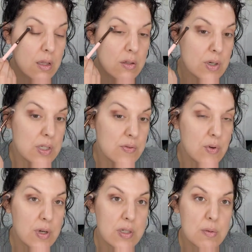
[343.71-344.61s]

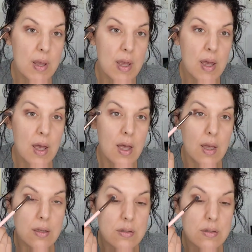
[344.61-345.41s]
transferring to my eye.